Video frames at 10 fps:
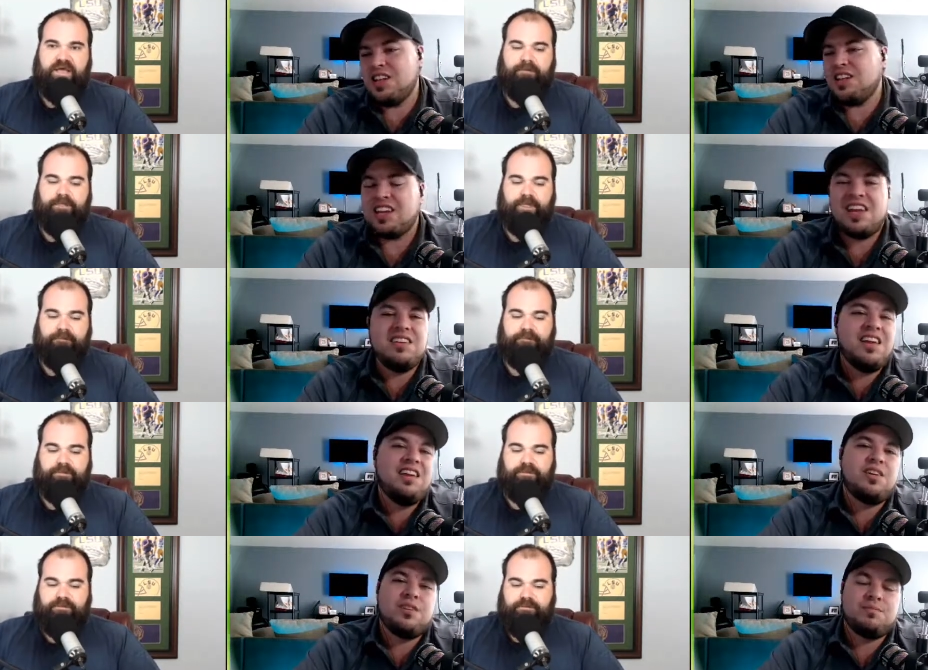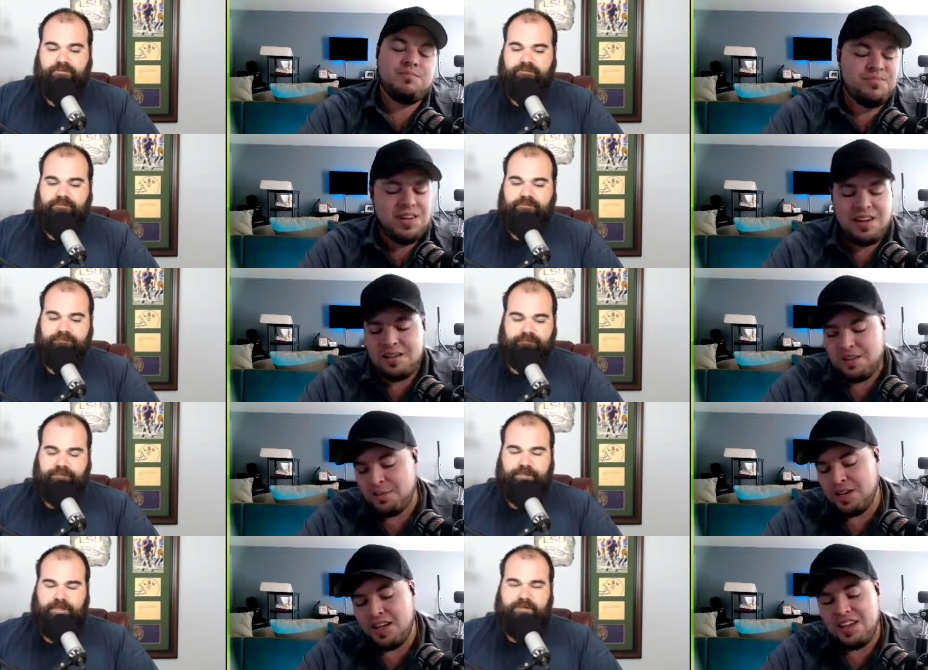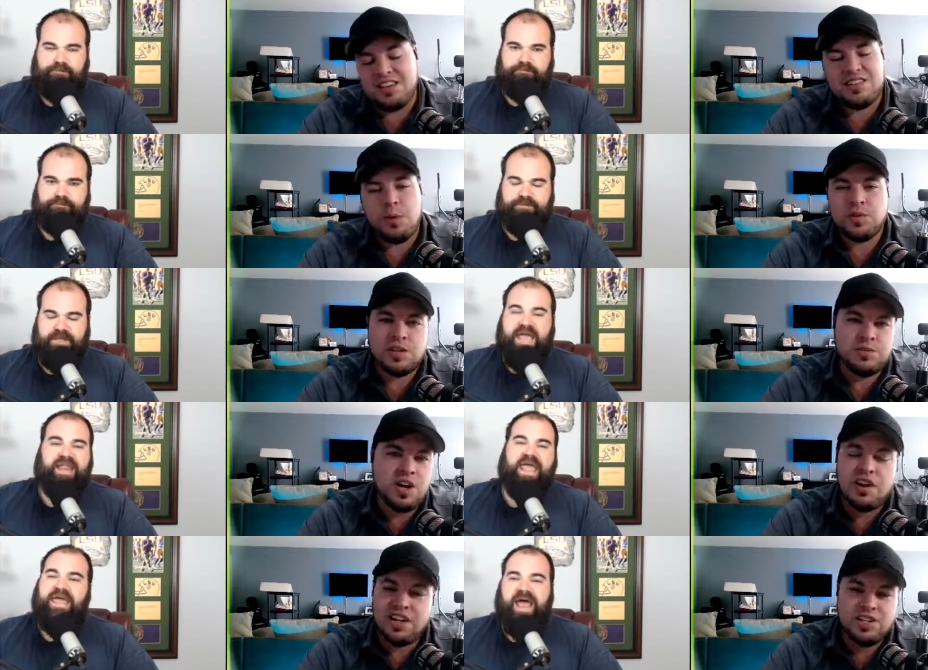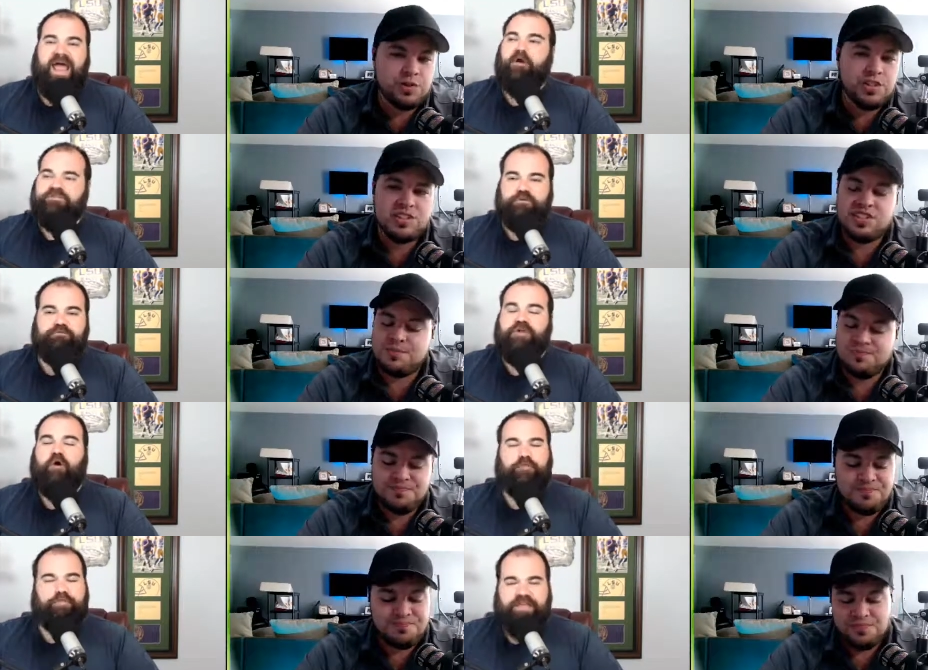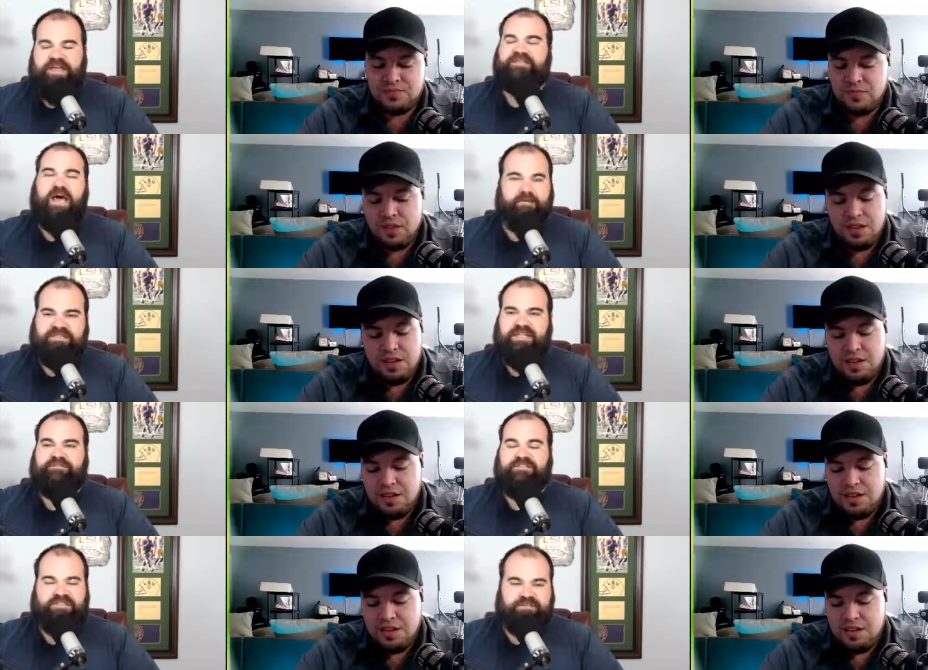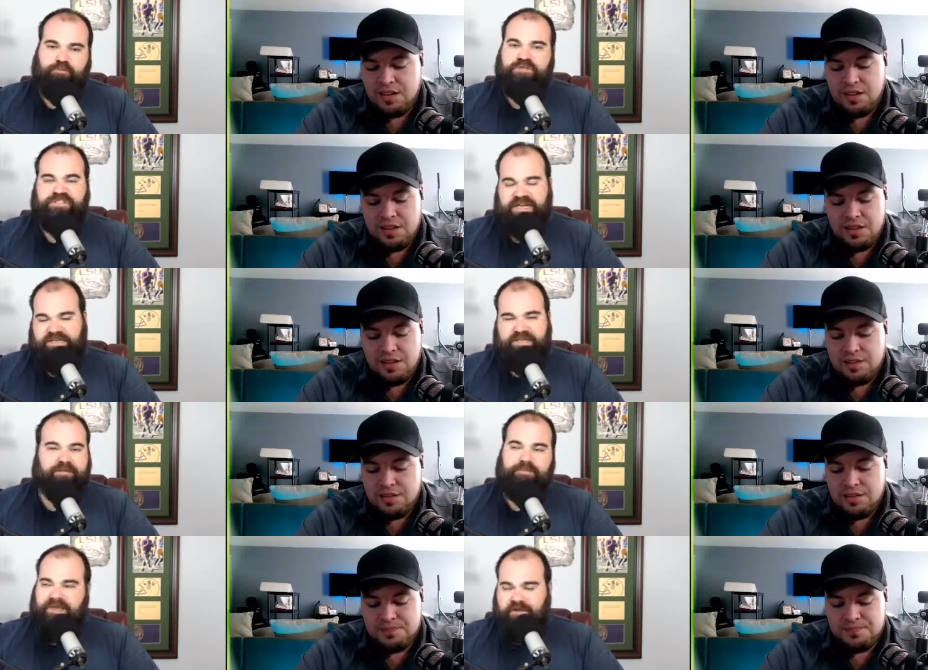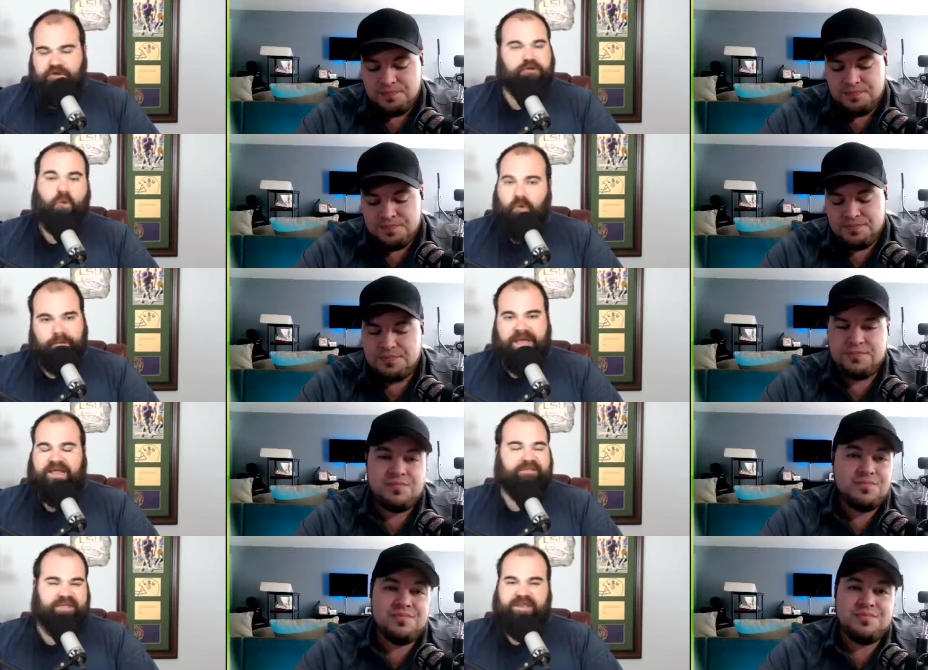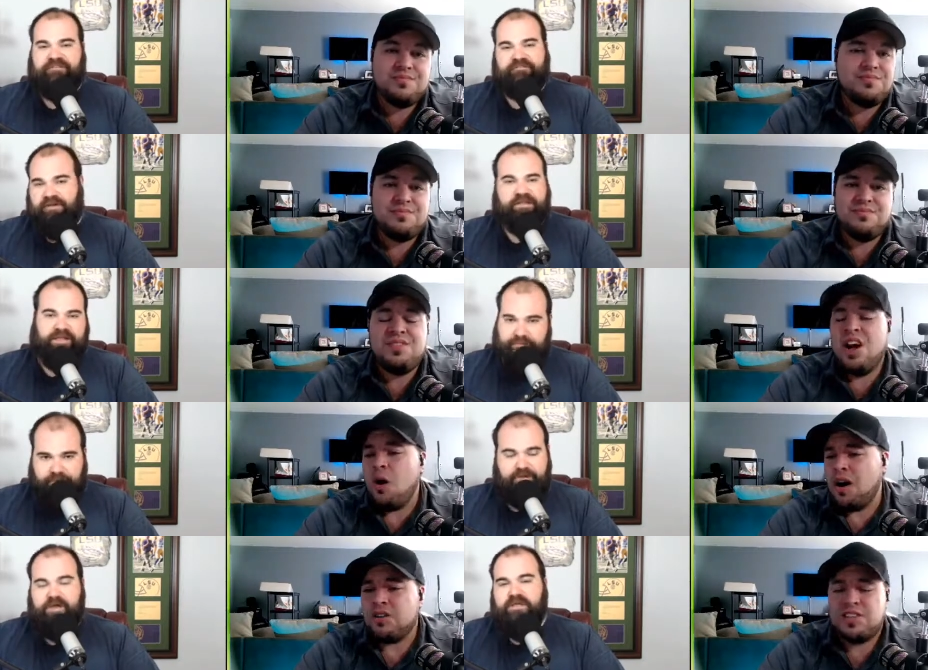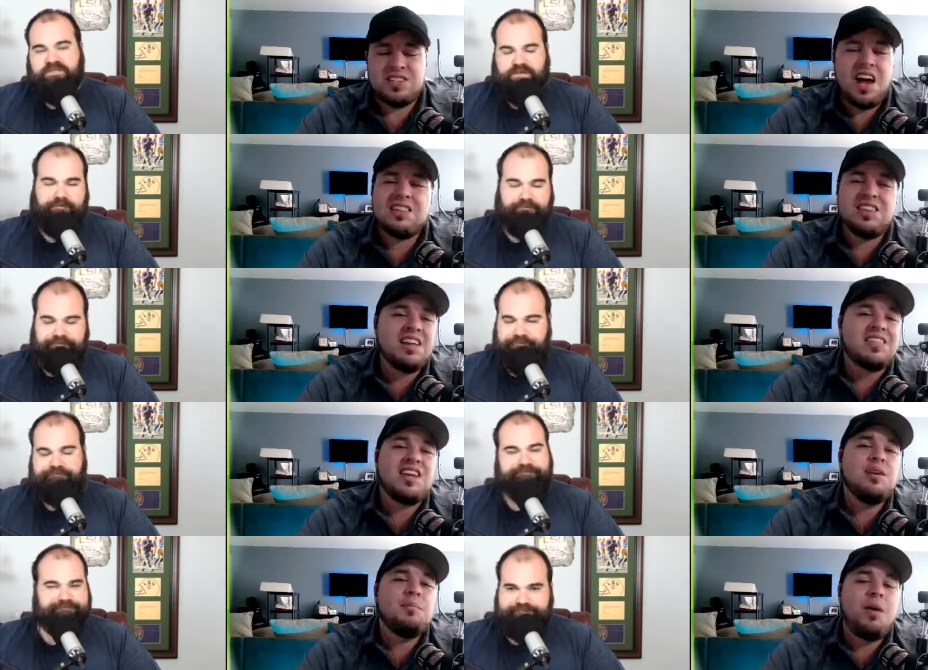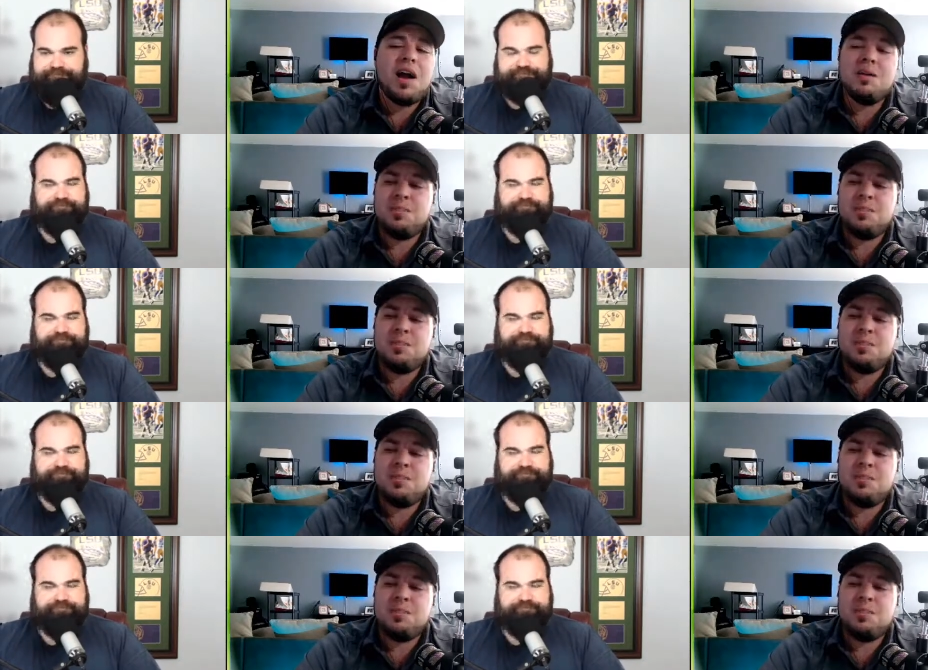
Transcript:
Speaker 1: like he he I mean, he dealt with a ton and of injuries. I also
Speaker 2: don't think Tommy Stevens is projecting to be a good quarterback in the NFL. Either.
Speaker 1: No, I don't think so. so. I, I, think he might